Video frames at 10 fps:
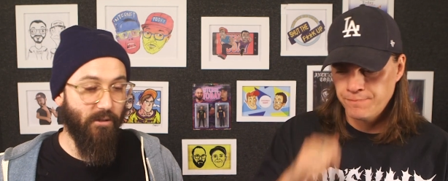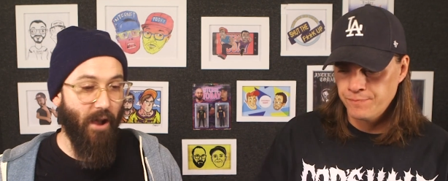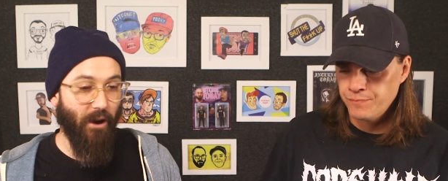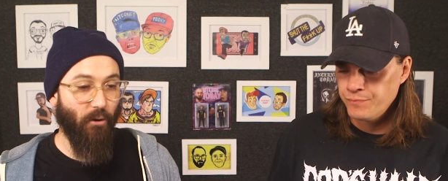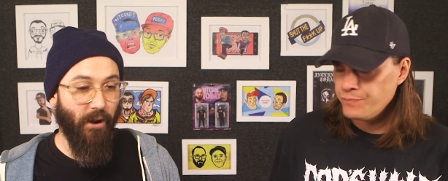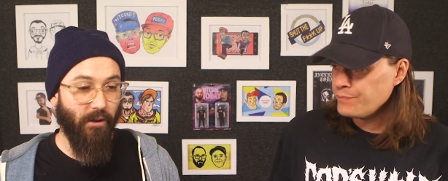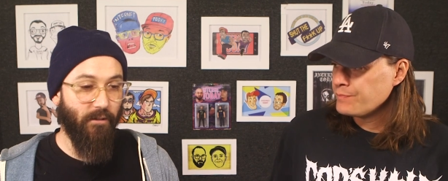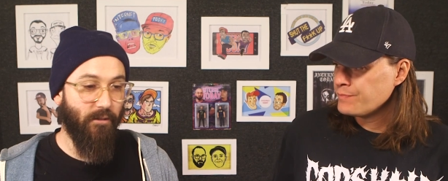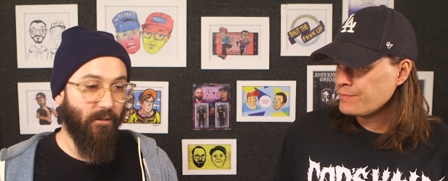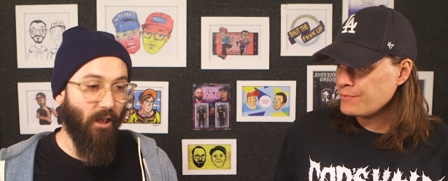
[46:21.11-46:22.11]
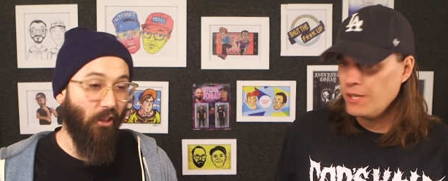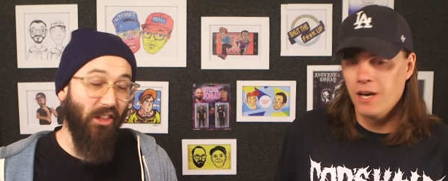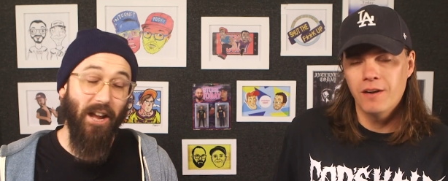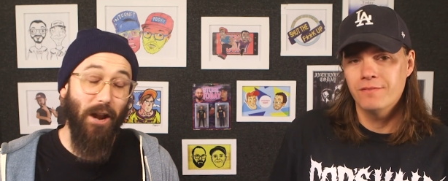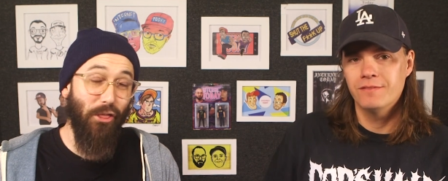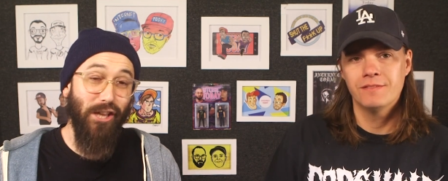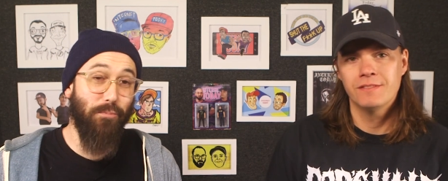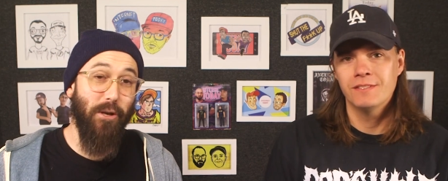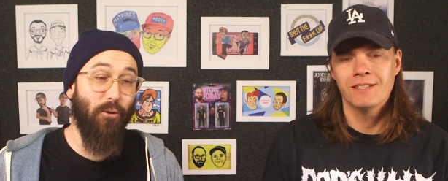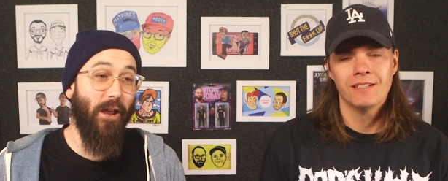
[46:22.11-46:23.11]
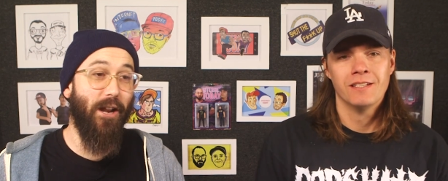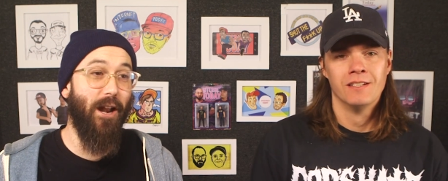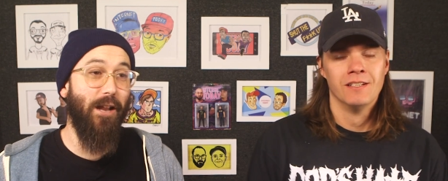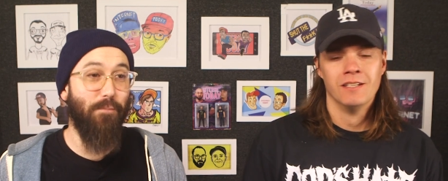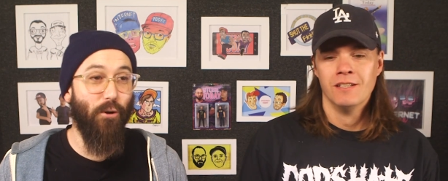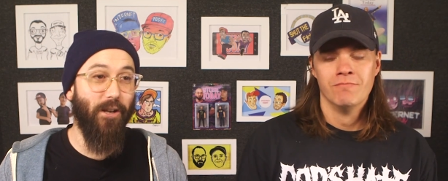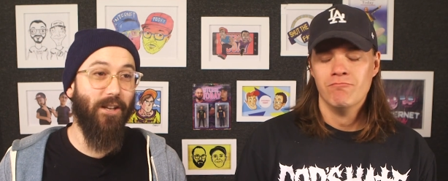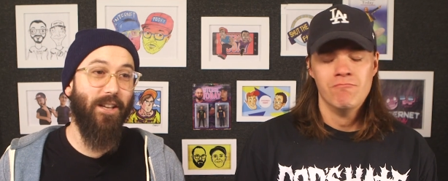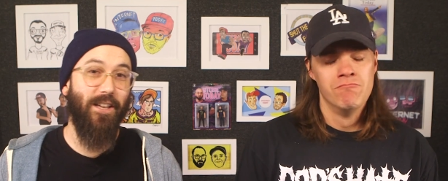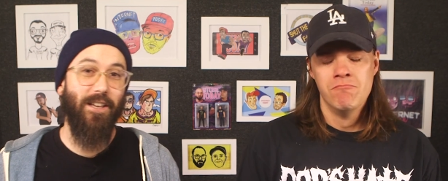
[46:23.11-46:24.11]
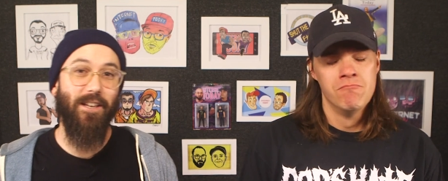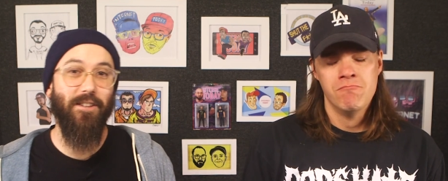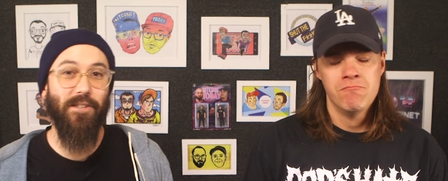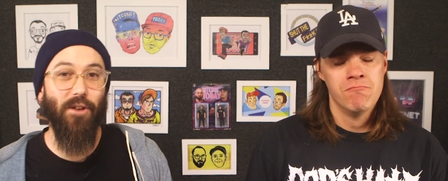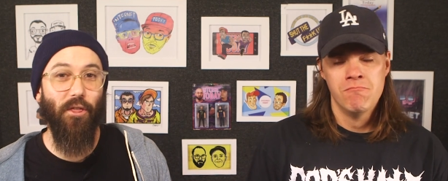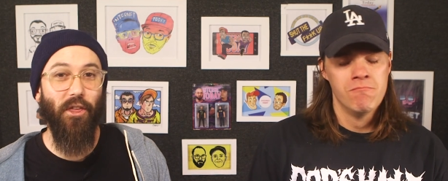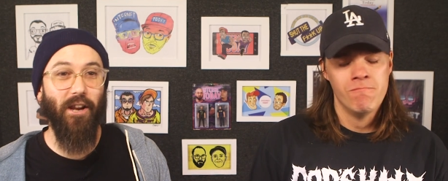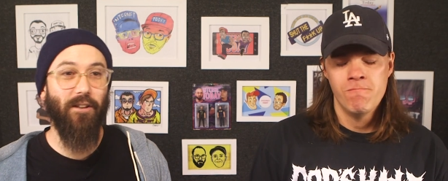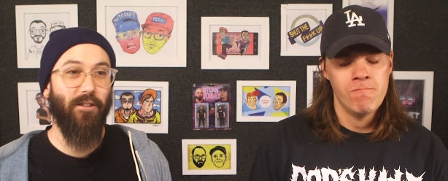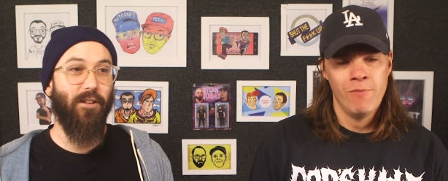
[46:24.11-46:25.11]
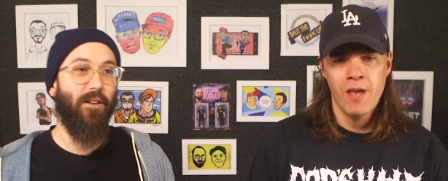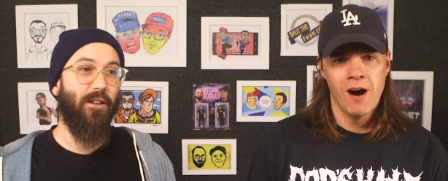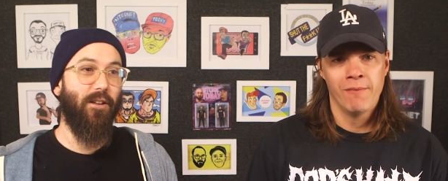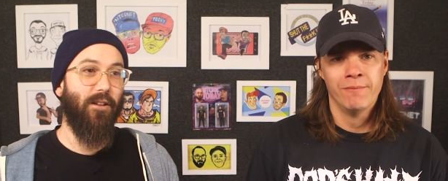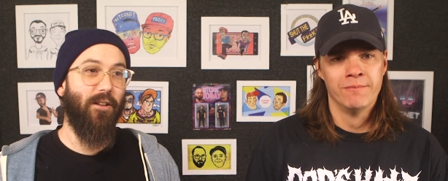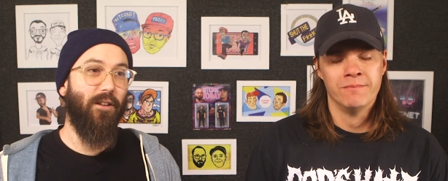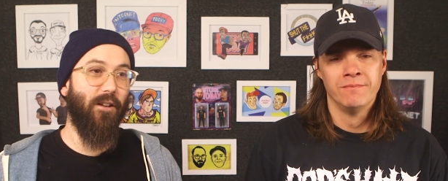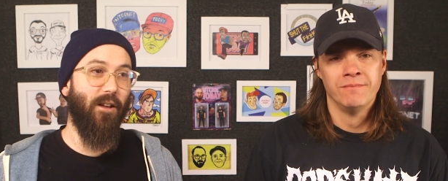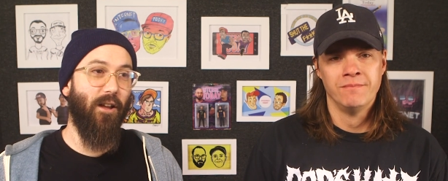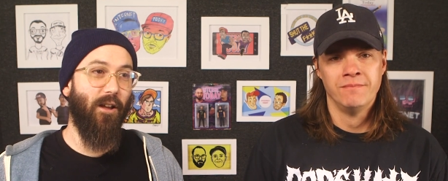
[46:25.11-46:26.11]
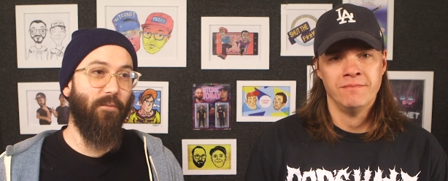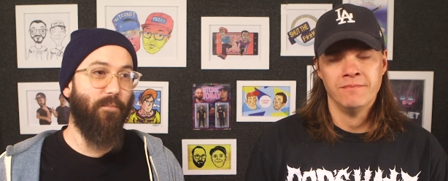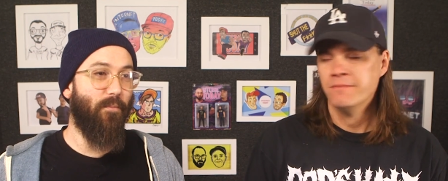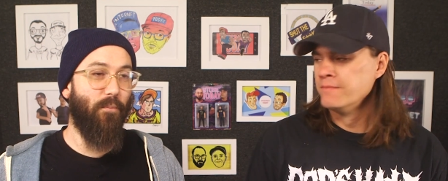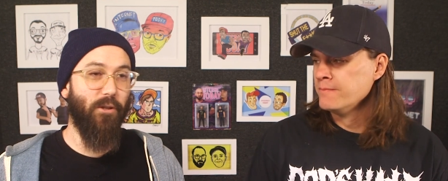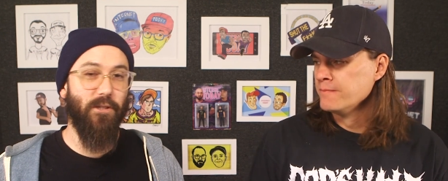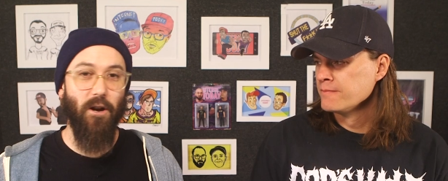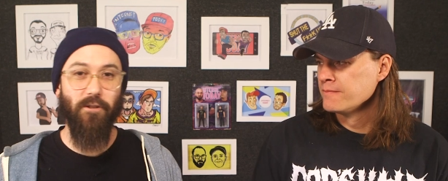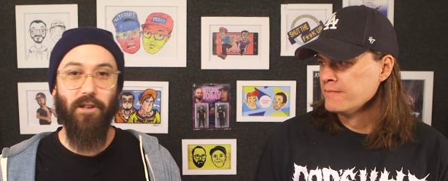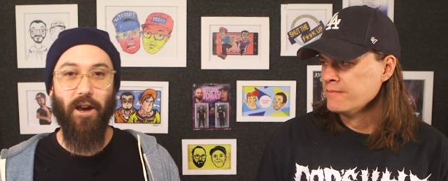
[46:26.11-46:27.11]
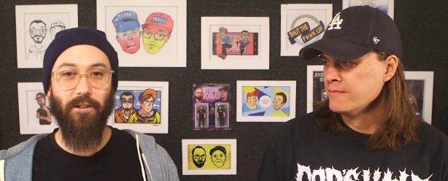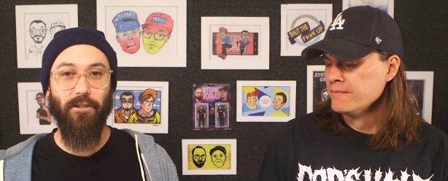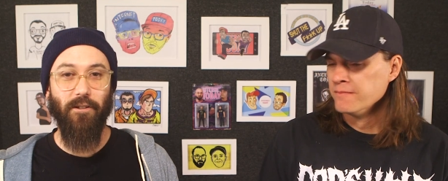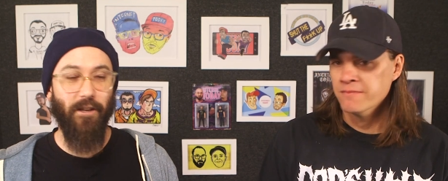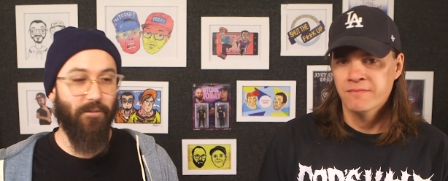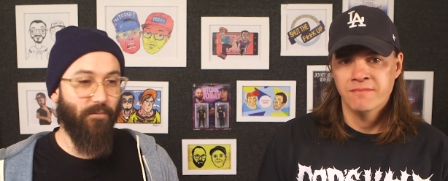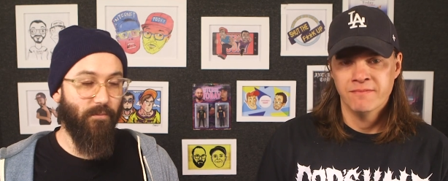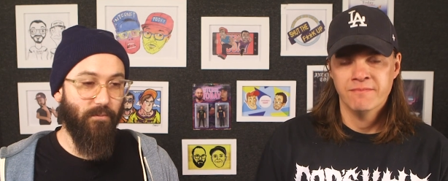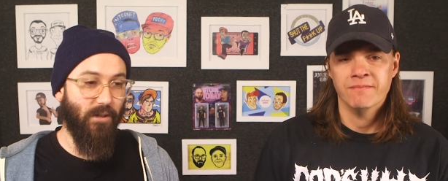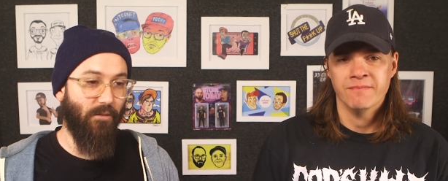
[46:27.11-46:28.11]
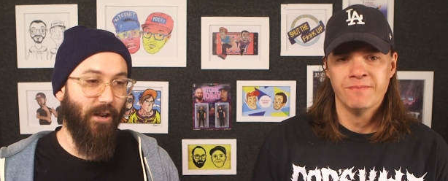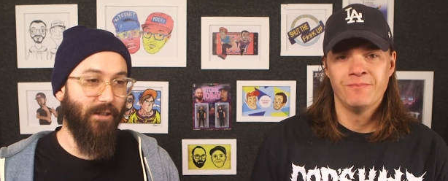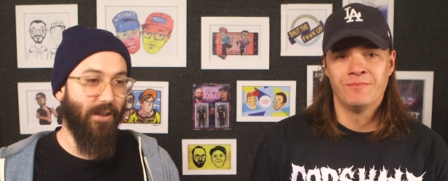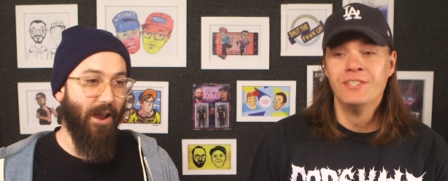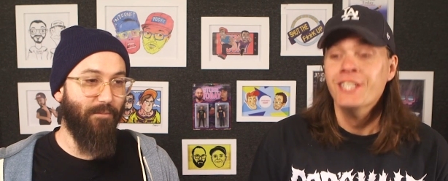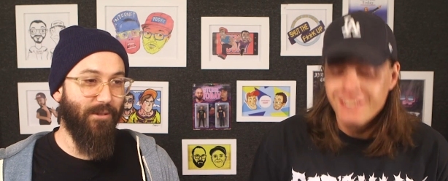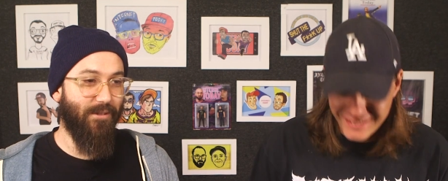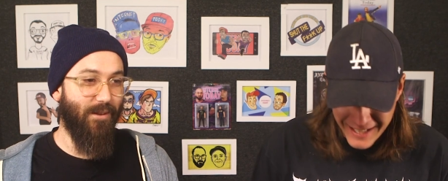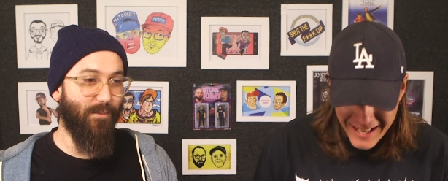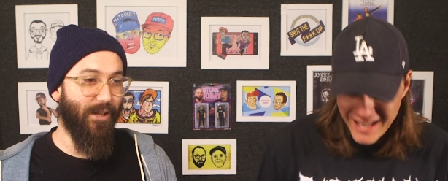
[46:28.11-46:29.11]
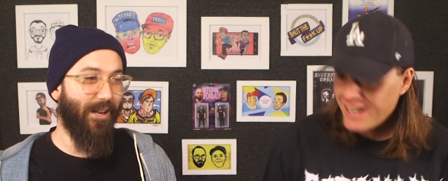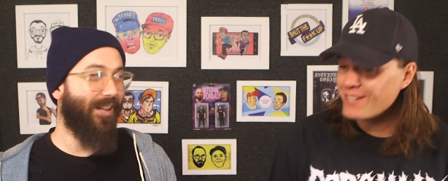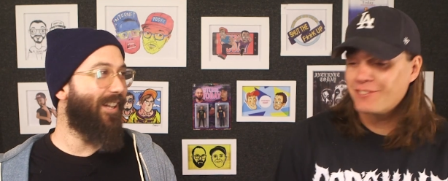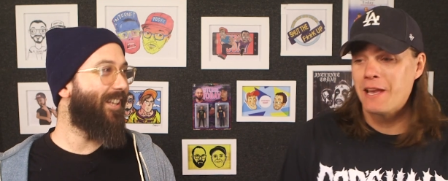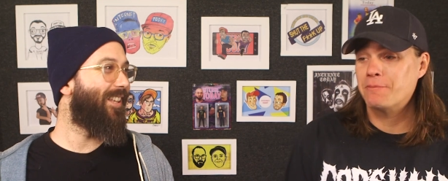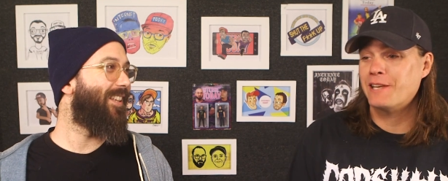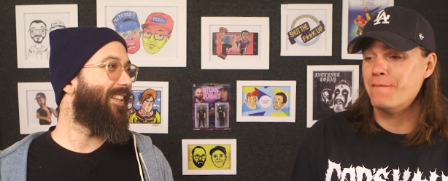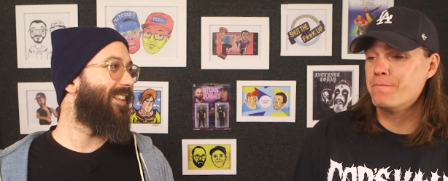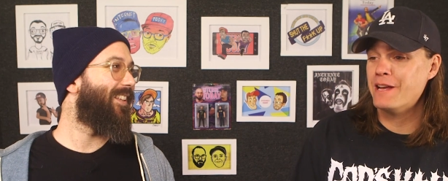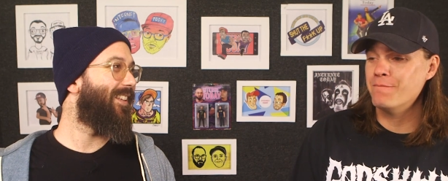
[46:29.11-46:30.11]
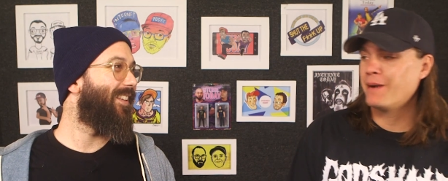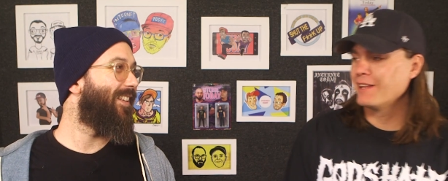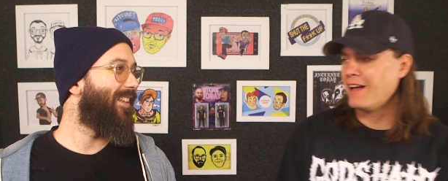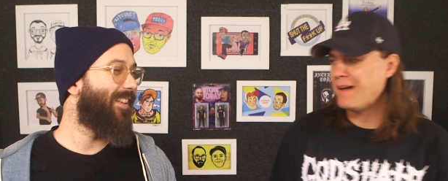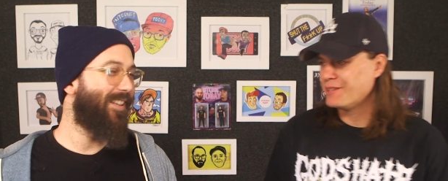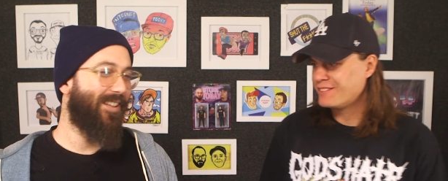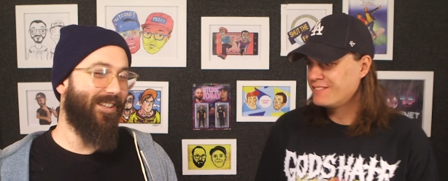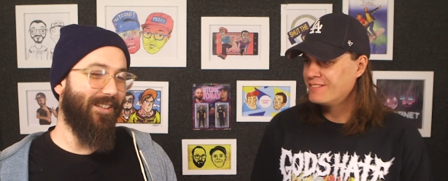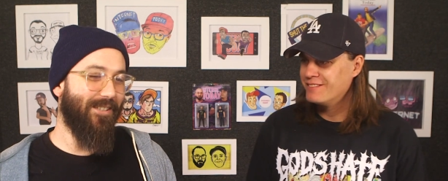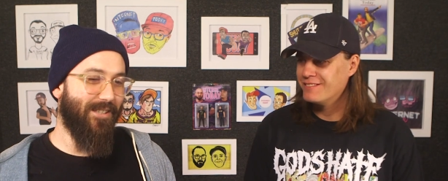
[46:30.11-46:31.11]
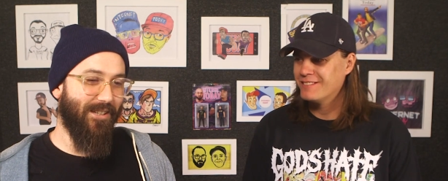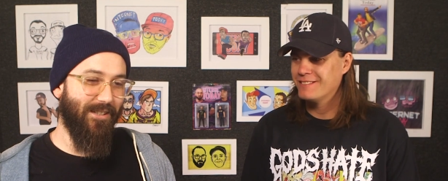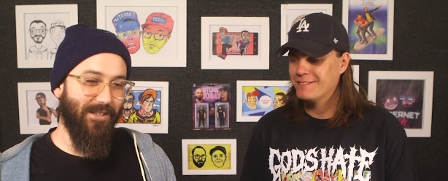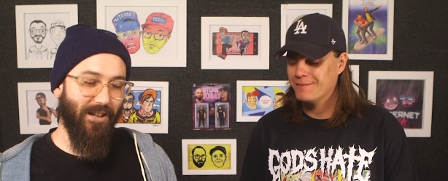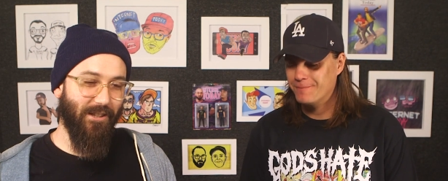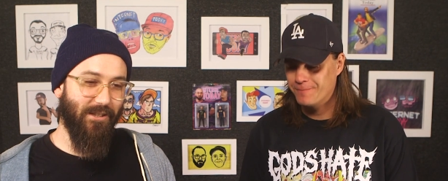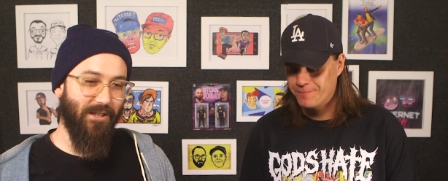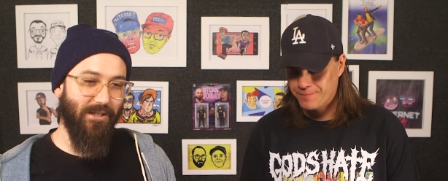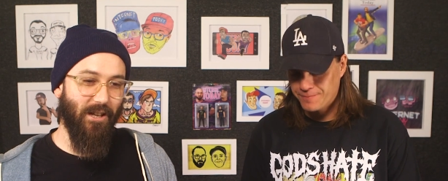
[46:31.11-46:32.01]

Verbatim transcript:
Speaker 1: is not great. I don't think I don't think it's been great at any point in this whole thing. No. Uh, Bolsonaro's gotten it like seven, eight times. Seems like, and he just keeps getting bitten by llamas. He's he's like this. He's